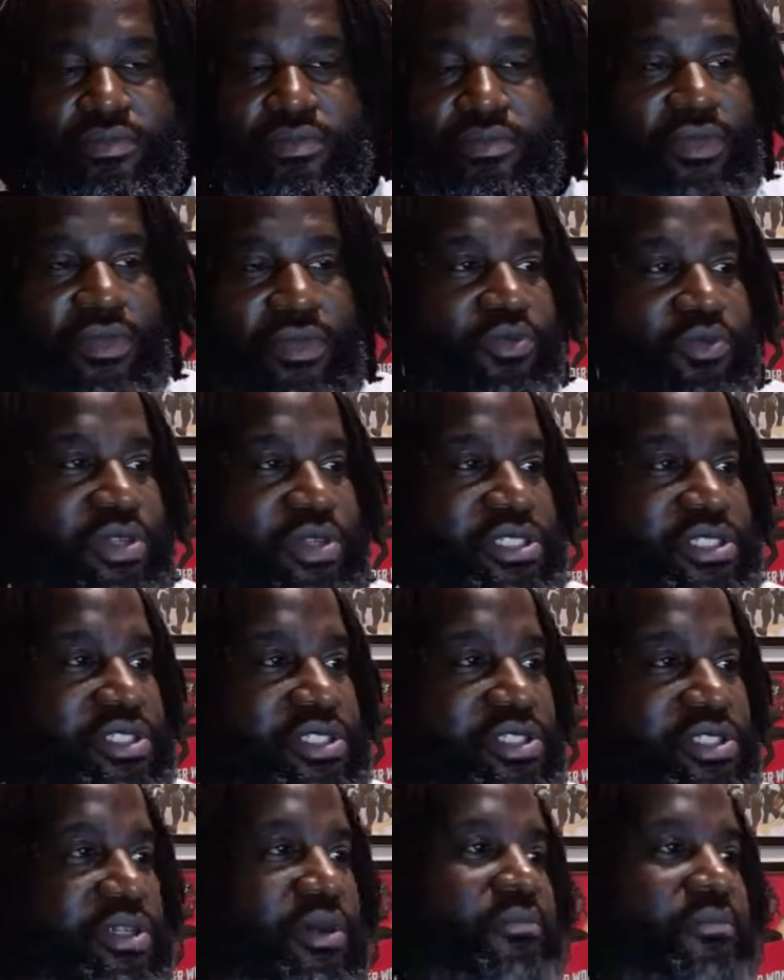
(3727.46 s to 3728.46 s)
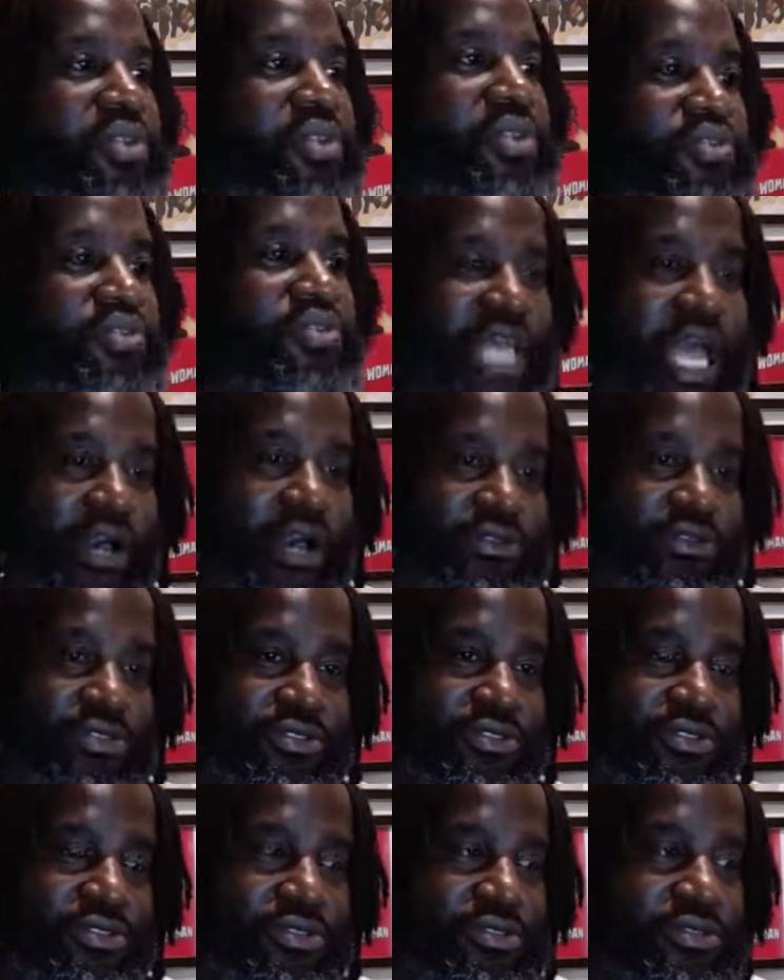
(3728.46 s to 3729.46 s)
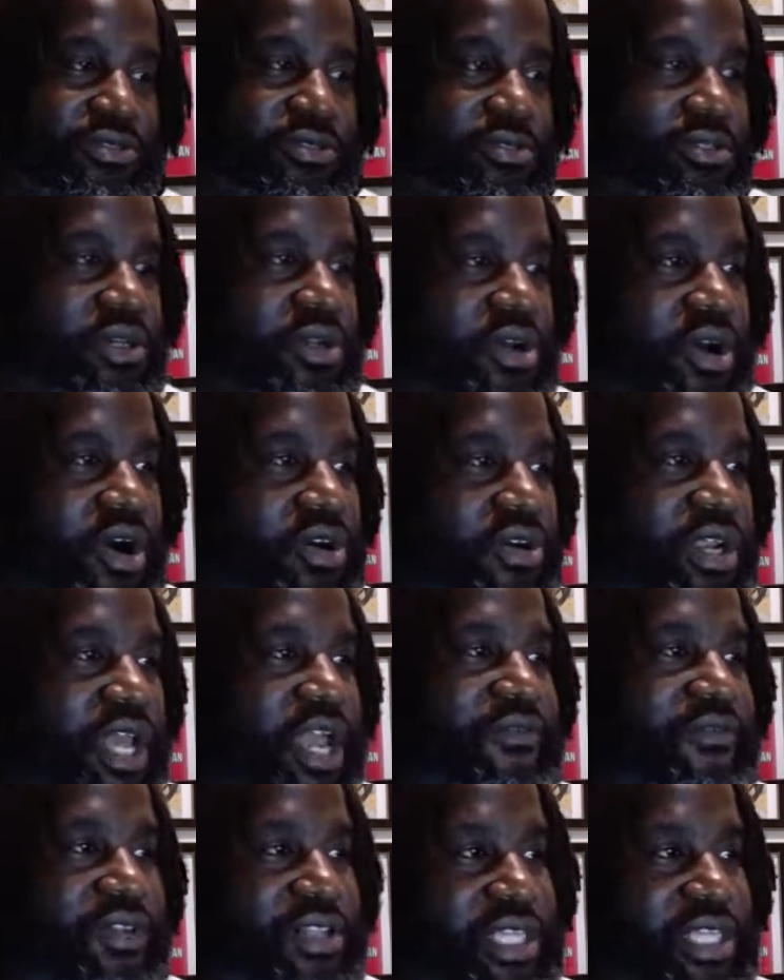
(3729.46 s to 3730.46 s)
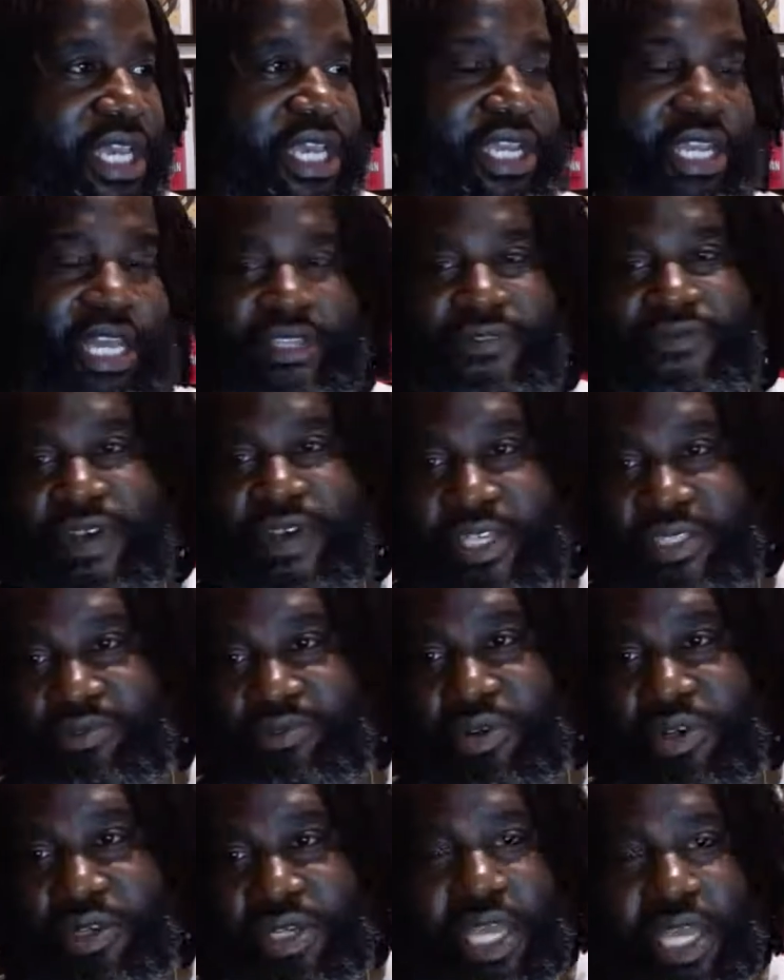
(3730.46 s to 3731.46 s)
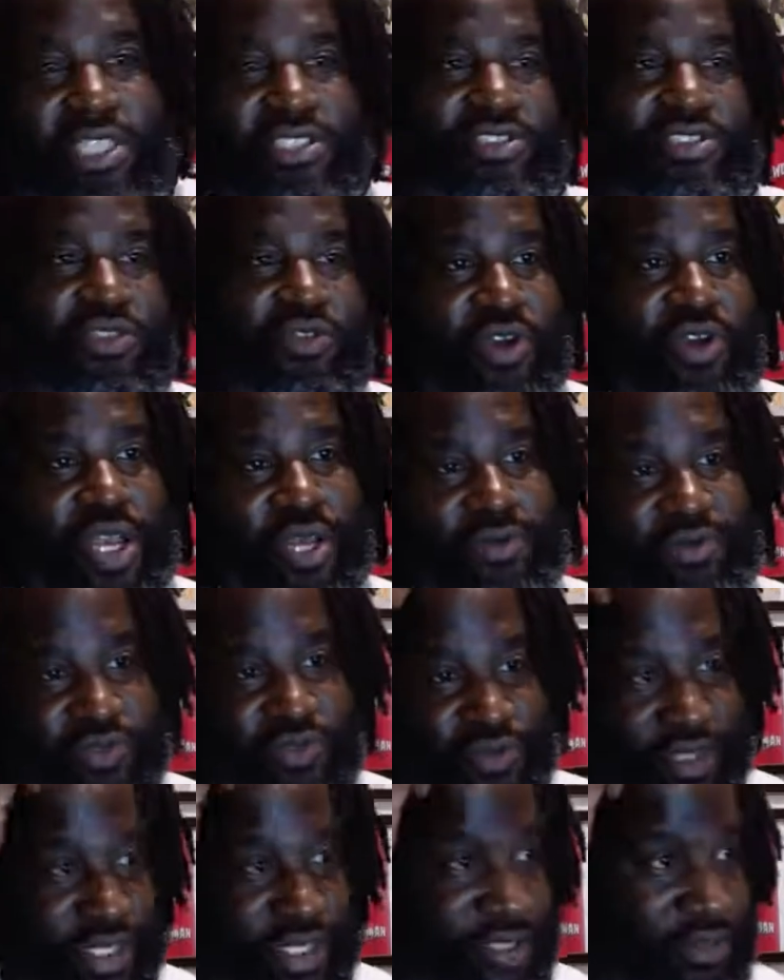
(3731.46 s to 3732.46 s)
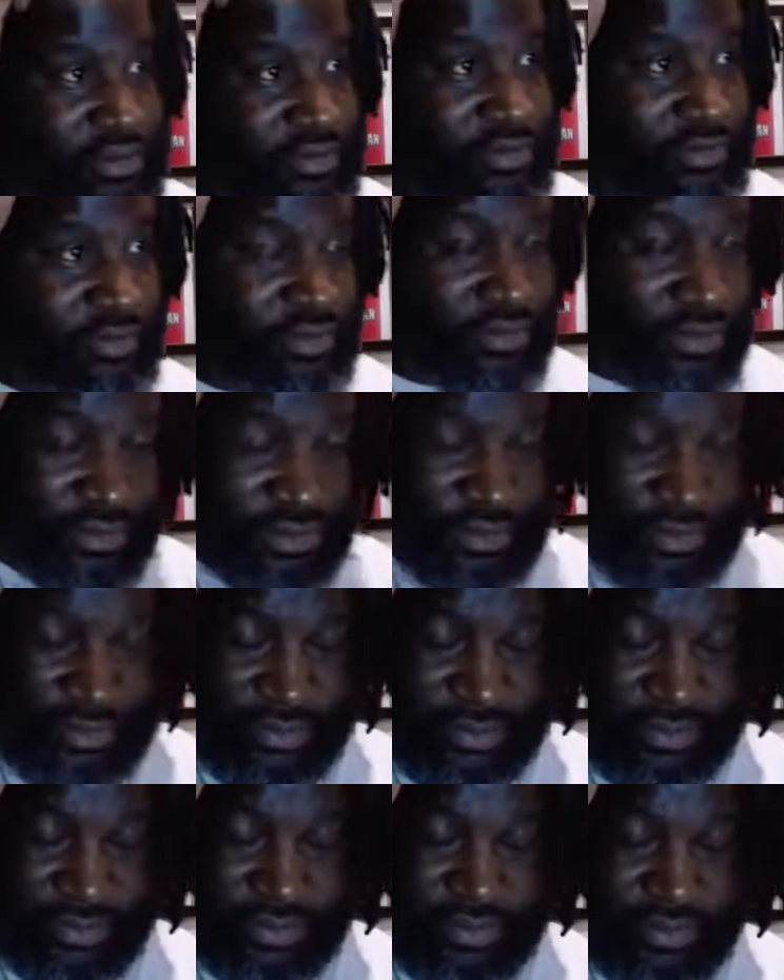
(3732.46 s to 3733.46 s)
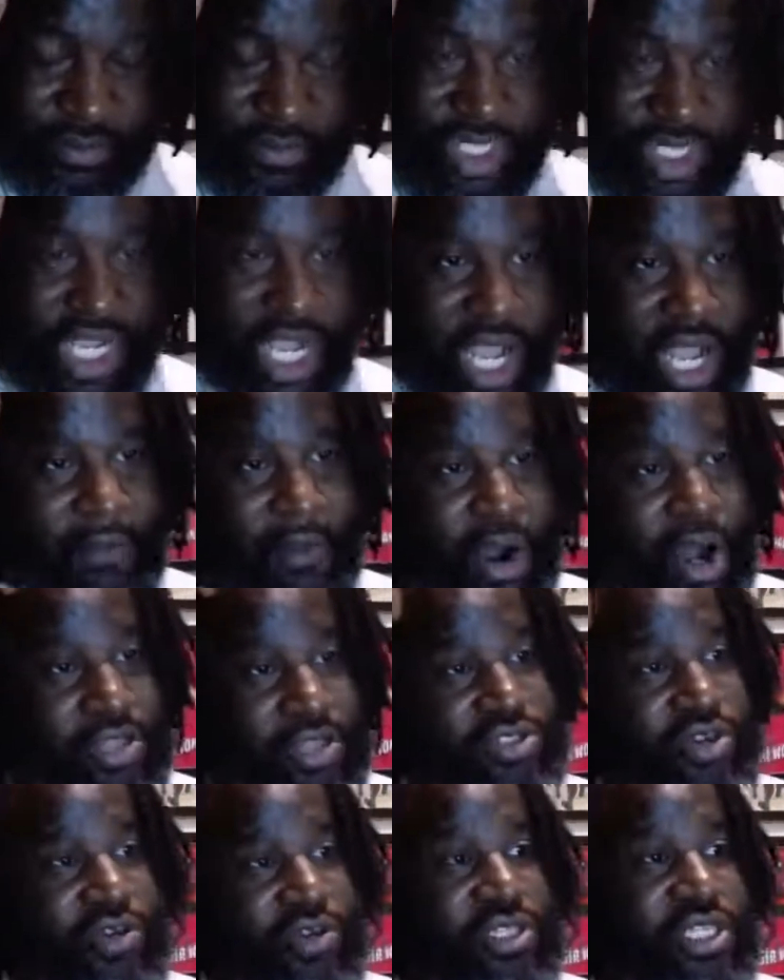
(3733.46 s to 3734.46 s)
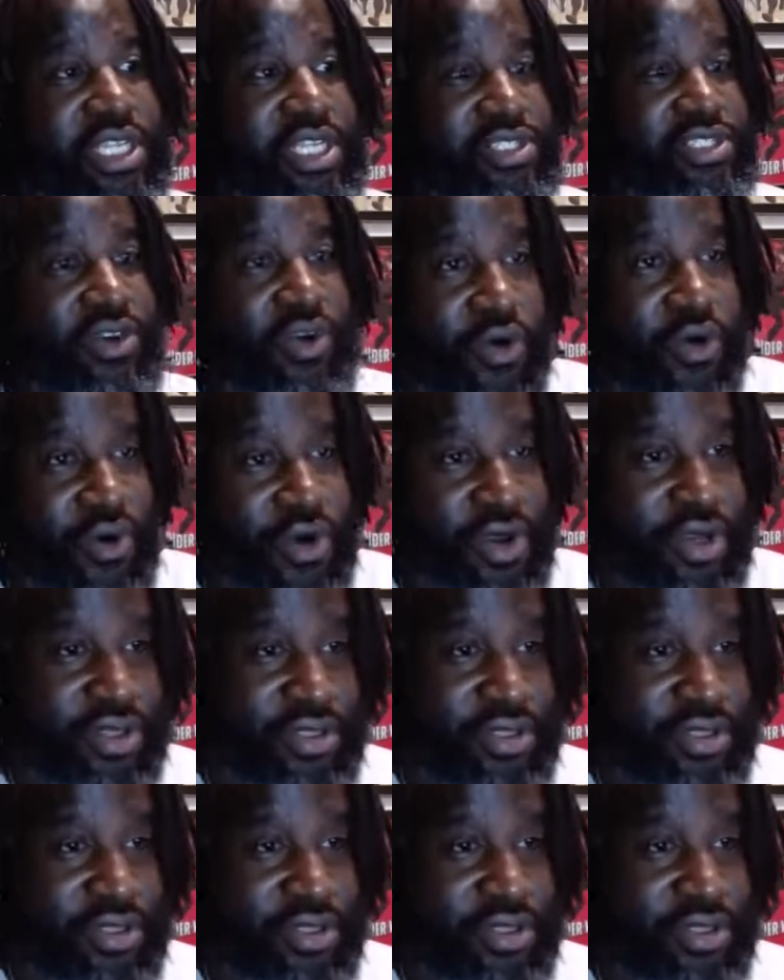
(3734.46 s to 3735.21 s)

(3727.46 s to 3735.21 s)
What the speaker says: which is Blues House on everything. That's Facebook, Instagram, Twitter. I'm also on Discord,